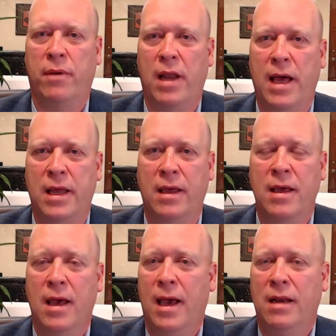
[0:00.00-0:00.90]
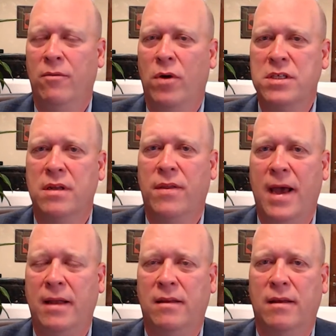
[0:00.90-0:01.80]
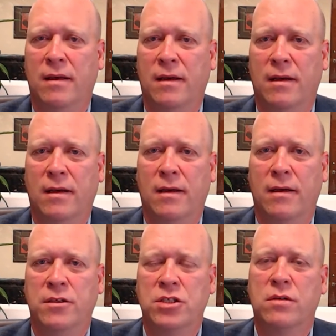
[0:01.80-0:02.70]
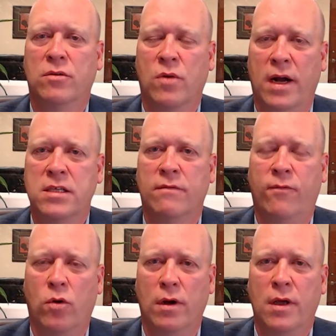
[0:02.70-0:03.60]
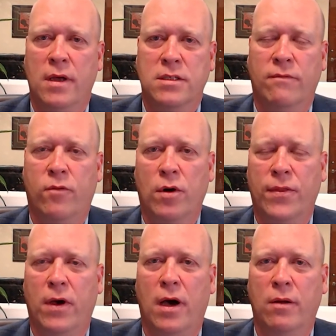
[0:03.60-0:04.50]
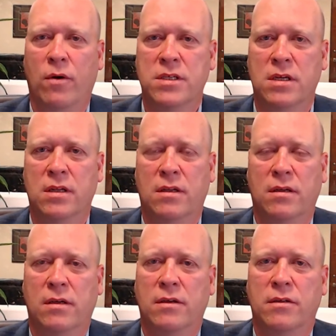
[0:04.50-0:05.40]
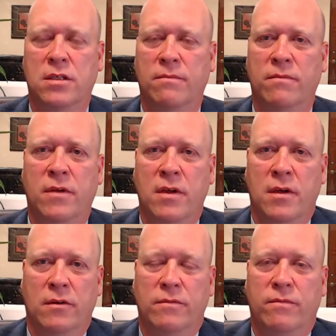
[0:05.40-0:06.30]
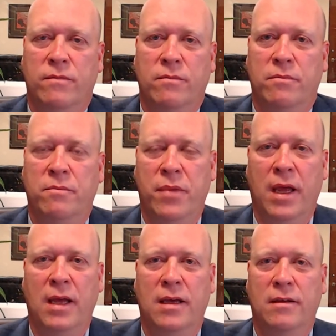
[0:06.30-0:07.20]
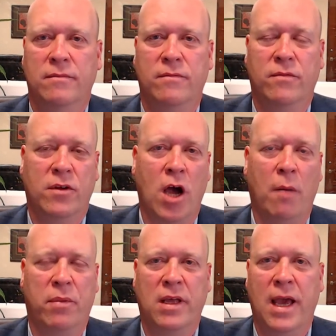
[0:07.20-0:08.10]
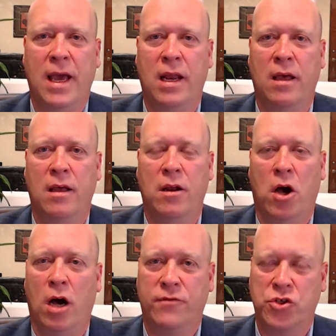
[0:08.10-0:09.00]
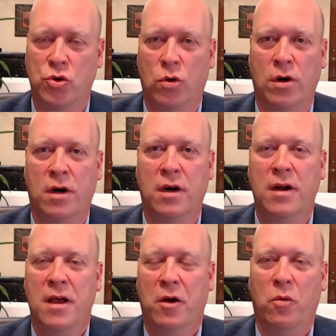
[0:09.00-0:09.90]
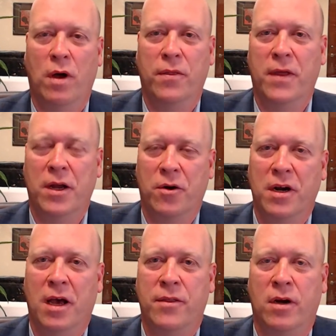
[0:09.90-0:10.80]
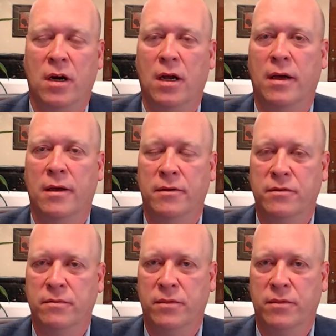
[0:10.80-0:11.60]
of planning, and it wasn't that, it just required some forethought. It wasn't some big, complicated offshore one thing or another.